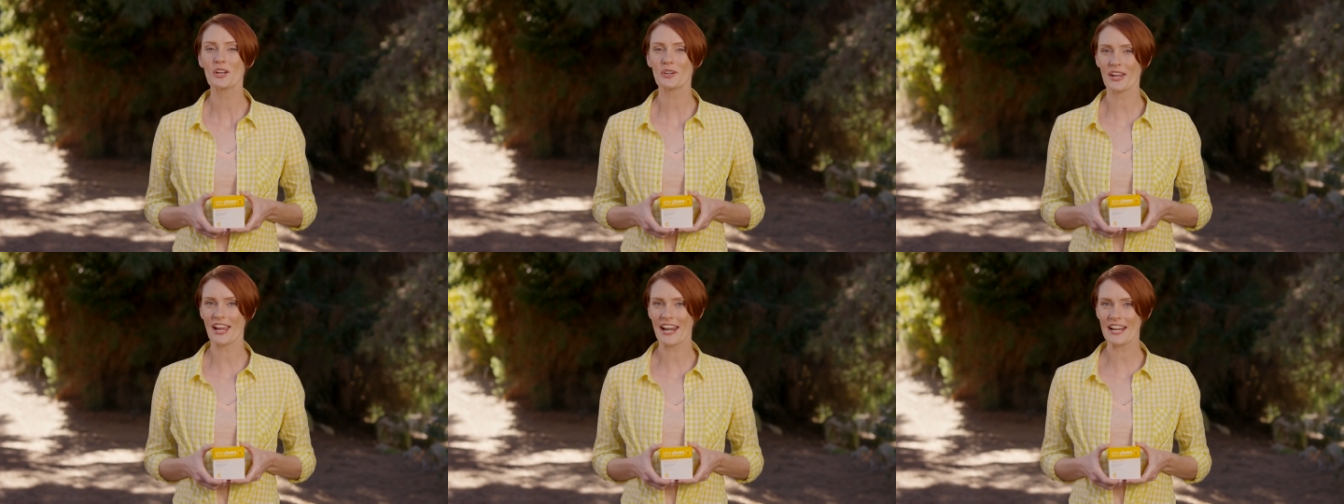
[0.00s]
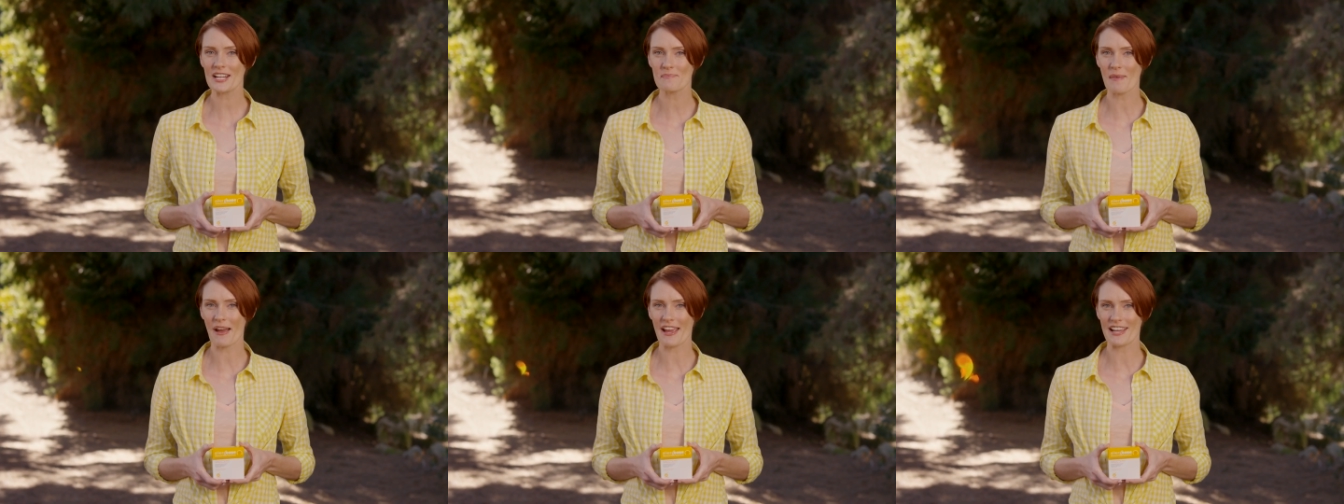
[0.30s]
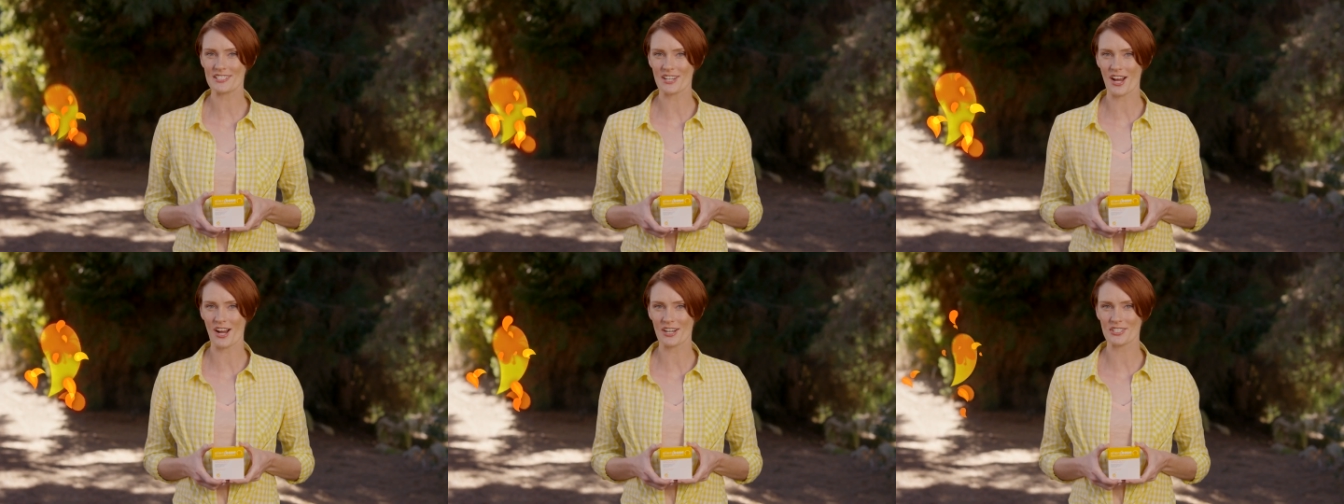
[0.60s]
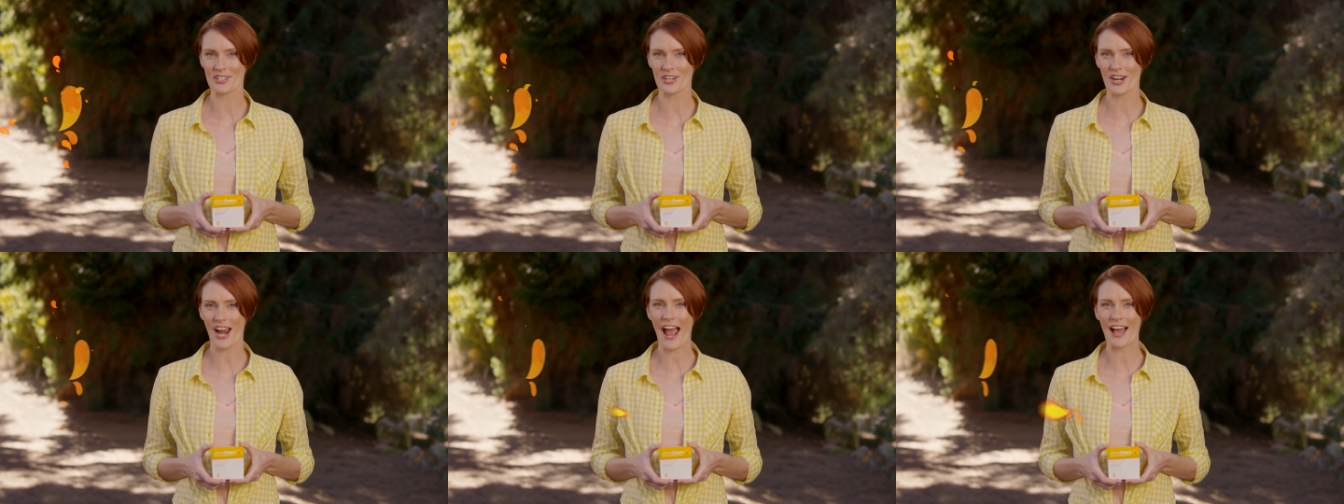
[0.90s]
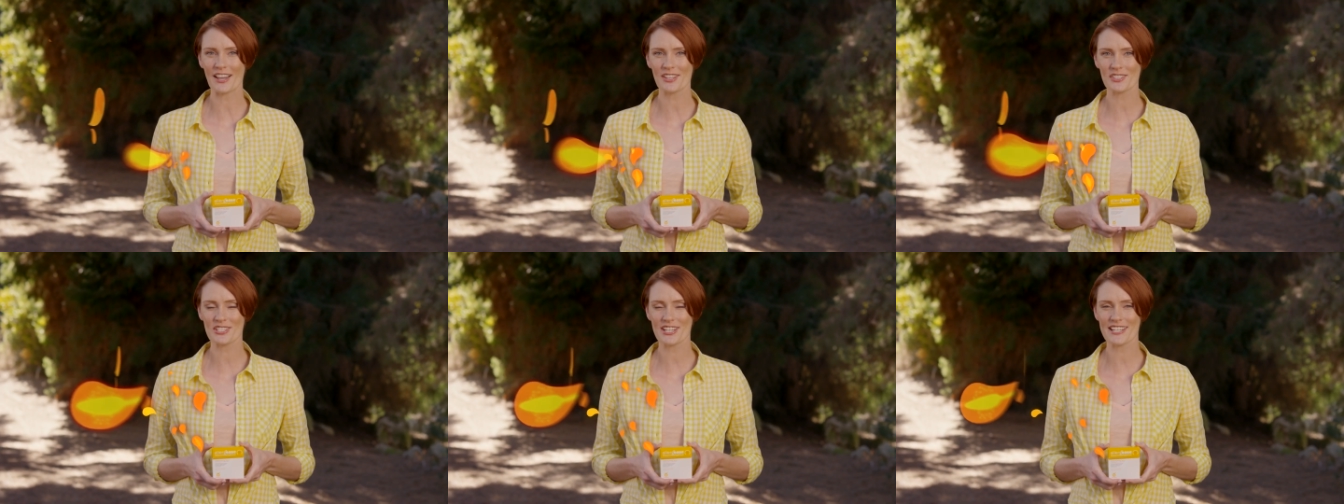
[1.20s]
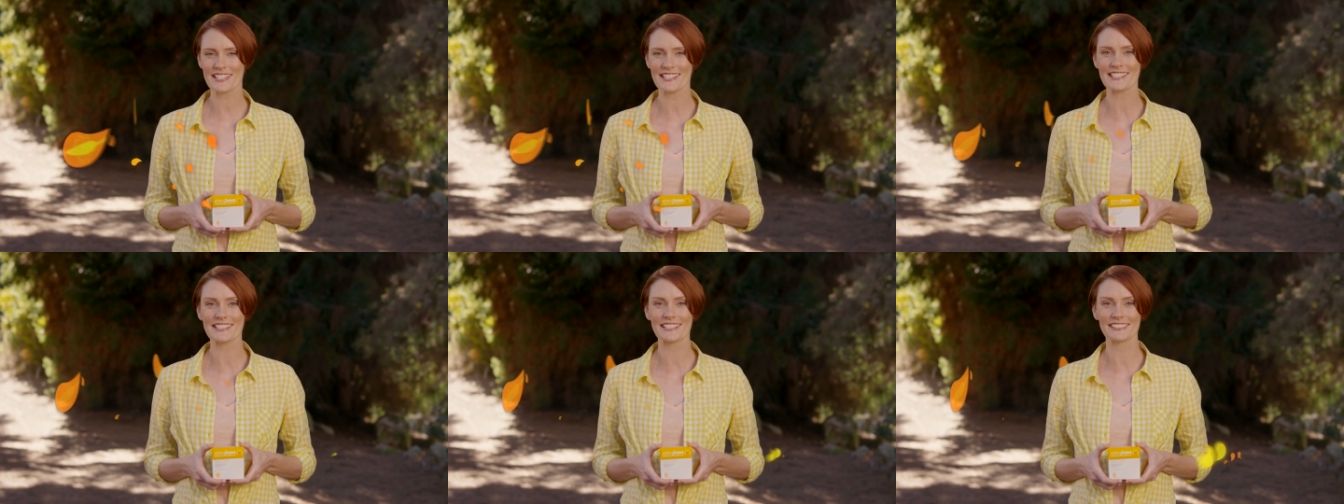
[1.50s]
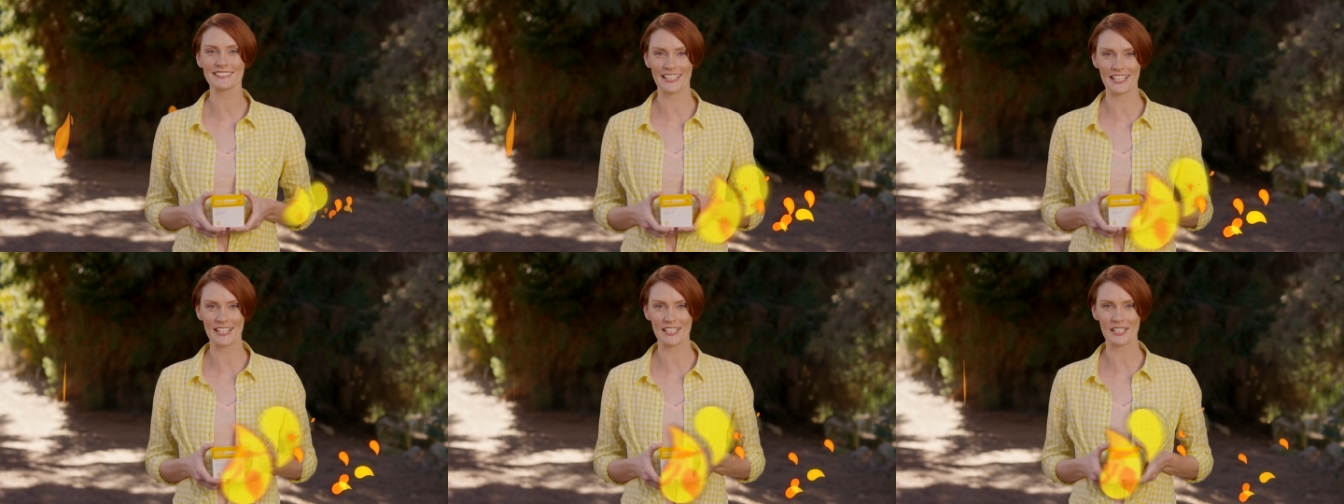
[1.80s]
Created by a doctor, AllergEase is
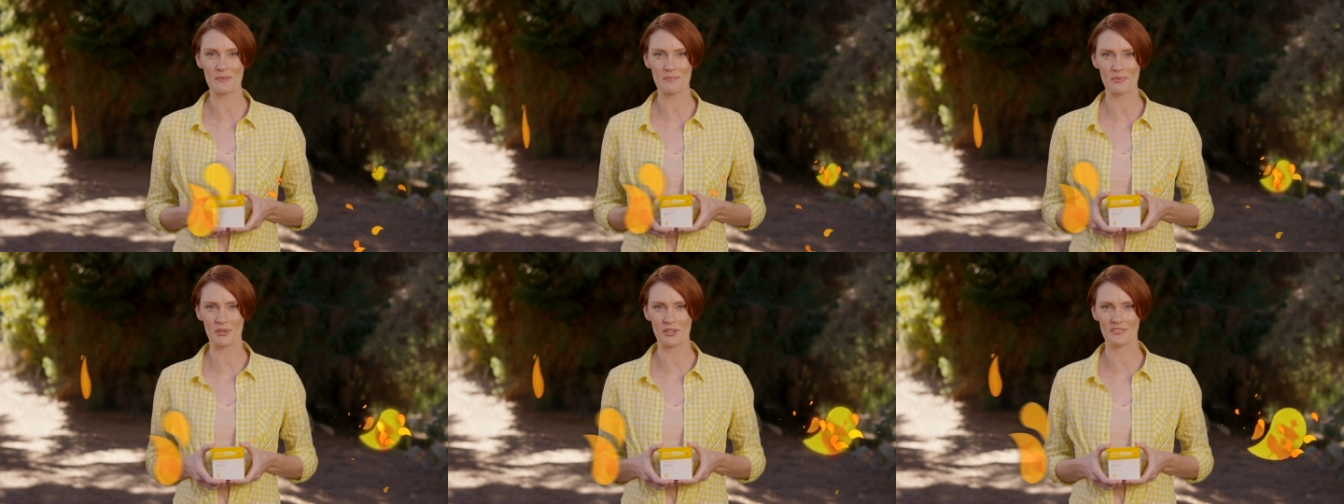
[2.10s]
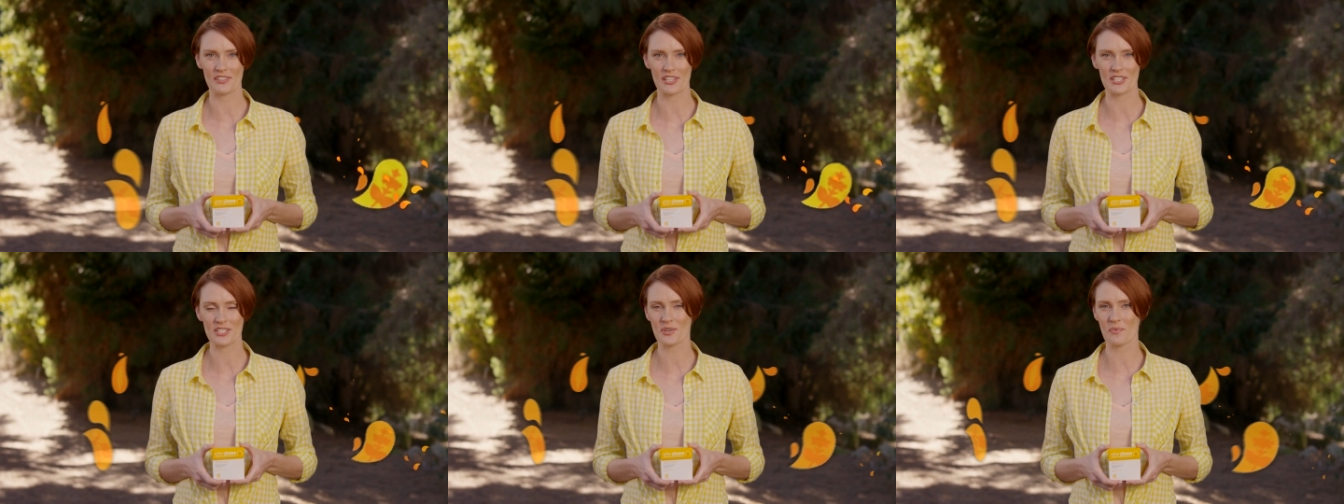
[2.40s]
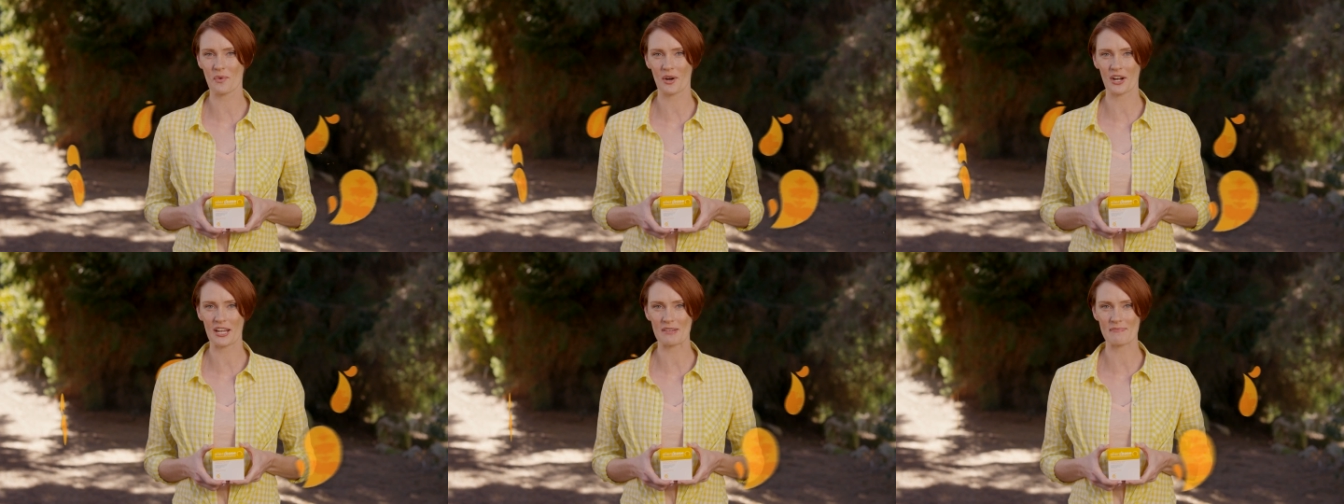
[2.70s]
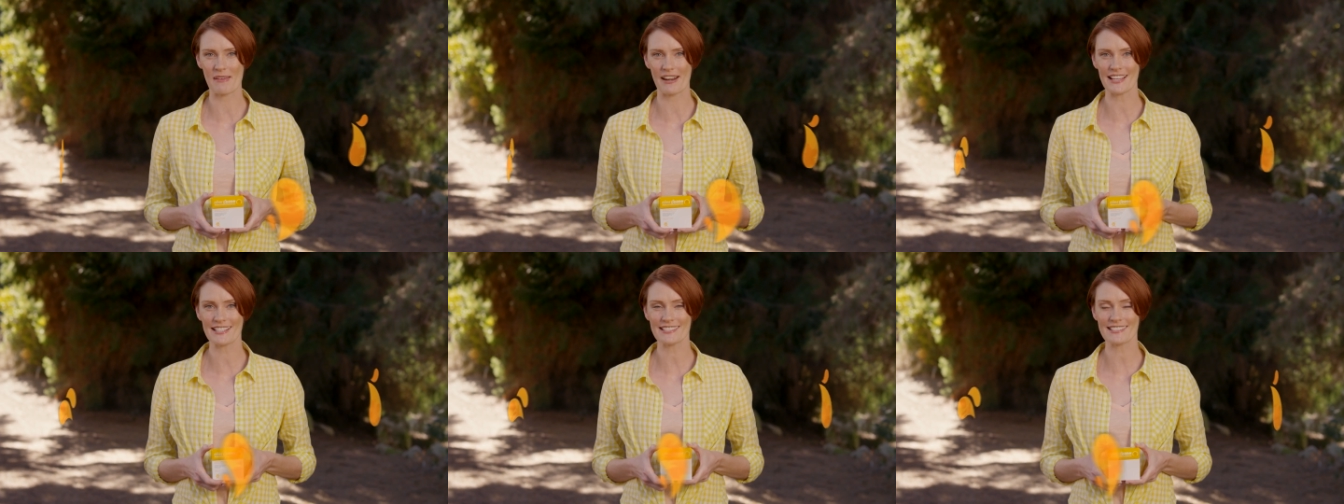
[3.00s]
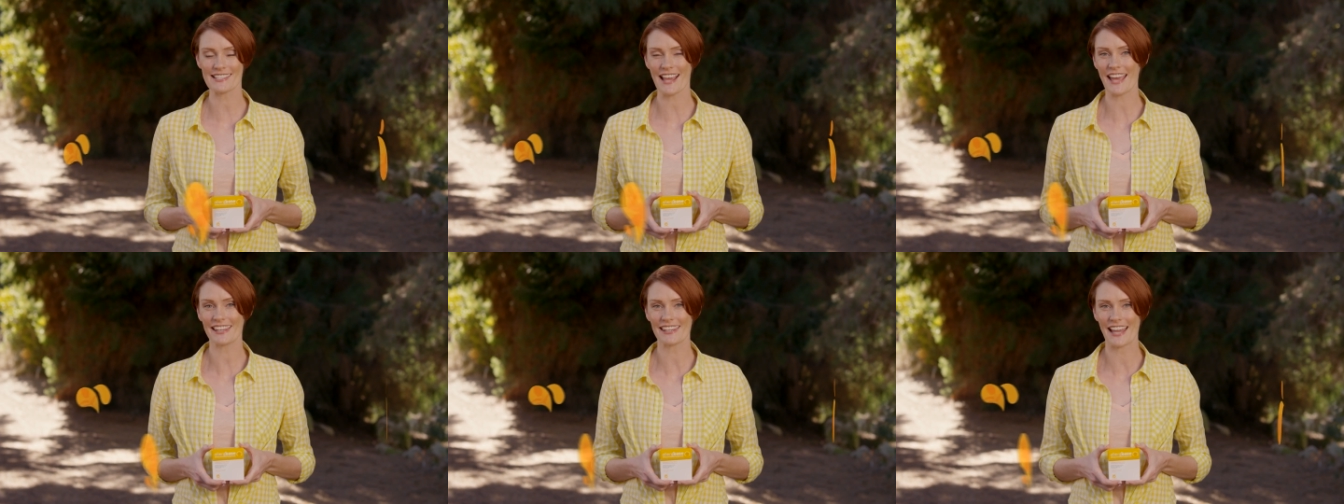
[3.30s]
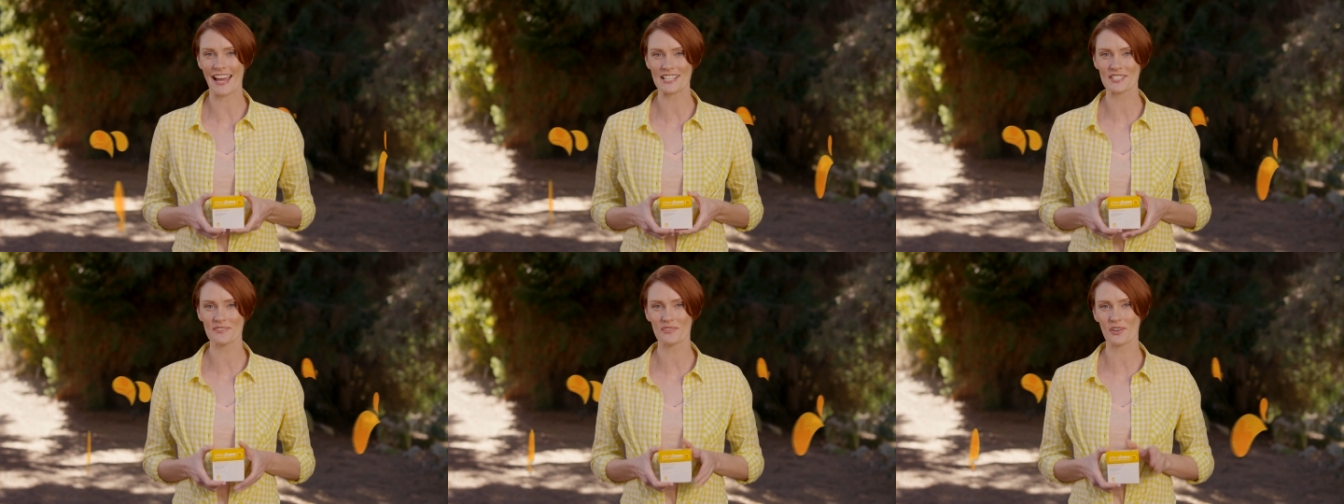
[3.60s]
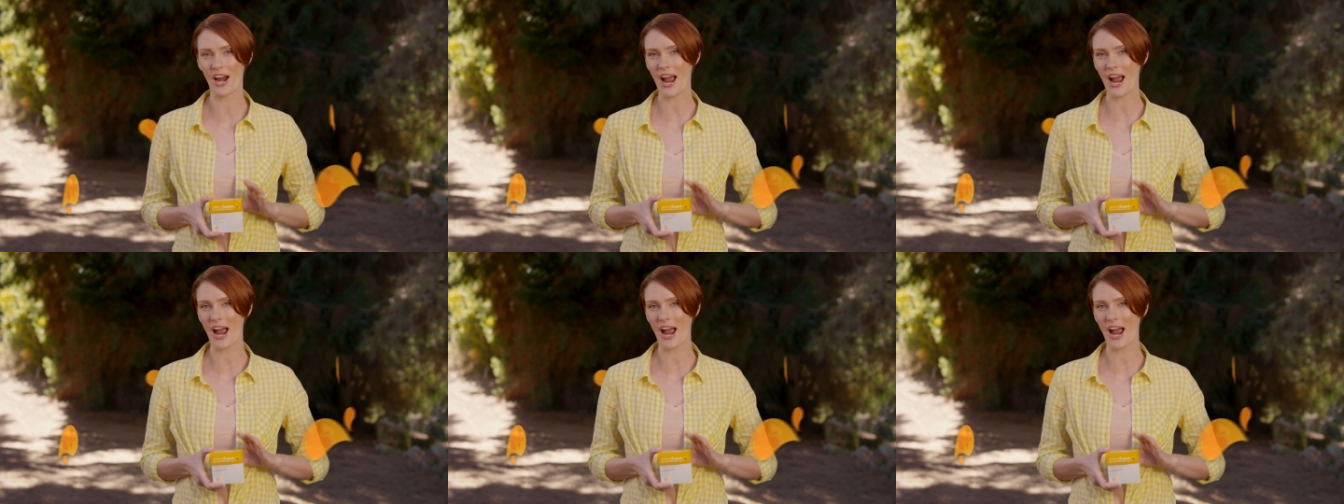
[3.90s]
clinically proven to work in minutes and last for